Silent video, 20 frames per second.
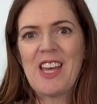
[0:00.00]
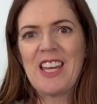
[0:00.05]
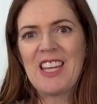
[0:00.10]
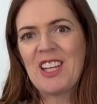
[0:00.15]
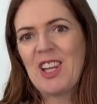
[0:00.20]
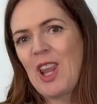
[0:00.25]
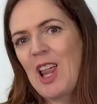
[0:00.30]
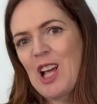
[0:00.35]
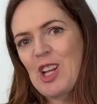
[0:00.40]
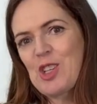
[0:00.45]

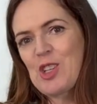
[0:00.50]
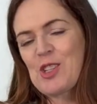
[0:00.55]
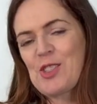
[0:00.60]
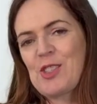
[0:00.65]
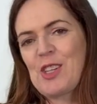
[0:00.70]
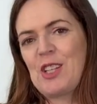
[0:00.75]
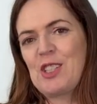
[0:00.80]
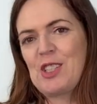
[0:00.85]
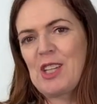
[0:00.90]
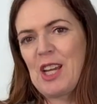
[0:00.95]
a Lush
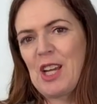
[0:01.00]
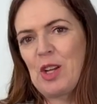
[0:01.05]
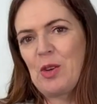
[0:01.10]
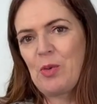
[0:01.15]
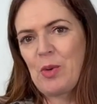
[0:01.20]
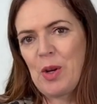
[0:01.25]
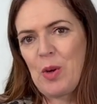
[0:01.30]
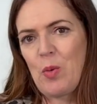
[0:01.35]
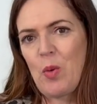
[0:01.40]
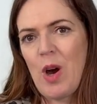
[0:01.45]
Sunday
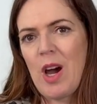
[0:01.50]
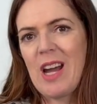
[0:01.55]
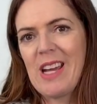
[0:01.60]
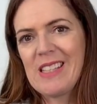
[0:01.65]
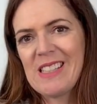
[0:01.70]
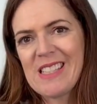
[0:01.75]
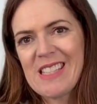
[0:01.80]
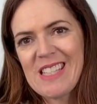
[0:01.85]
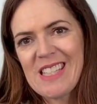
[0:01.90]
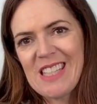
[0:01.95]

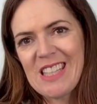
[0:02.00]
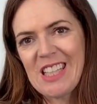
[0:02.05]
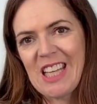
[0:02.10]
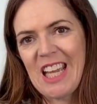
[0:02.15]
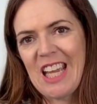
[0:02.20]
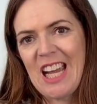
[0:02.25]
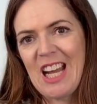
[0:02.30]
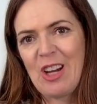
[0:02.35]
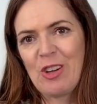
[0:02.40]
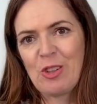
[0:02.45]
Rewind,
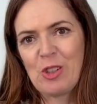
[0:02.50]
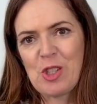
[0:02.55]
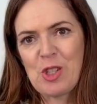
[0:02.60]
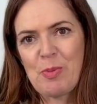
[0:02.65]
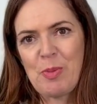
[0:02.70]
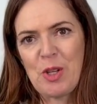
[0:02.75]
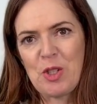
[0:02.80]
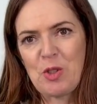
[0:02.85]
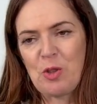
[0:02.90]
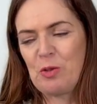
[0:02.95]
they are on
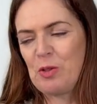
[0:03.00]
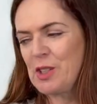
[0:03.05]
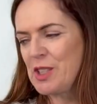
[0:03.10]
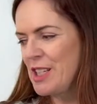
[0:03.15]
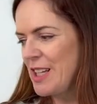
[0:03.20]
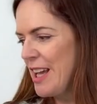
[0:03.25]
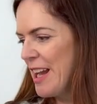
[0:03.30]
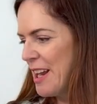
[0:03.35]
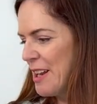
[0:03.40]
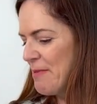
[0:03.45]
special for
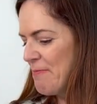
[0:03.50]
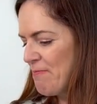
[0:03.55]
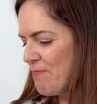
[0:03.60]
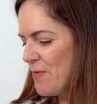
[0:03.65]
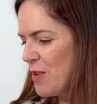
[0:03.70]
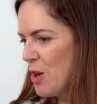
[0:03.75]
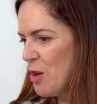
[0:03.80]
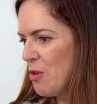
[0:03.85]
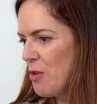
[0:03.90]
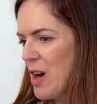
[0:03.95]
today.
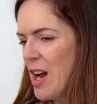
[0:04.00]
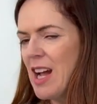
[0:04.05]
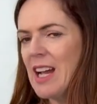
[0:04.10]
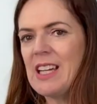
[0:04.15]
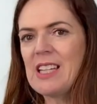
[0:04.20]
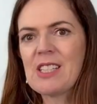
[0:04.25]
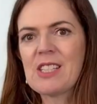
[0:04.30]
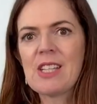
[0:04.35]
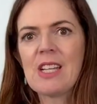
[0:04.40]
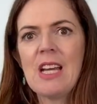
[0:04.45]
All
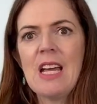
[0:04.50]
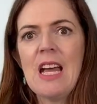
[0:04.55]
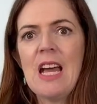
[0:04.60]
right,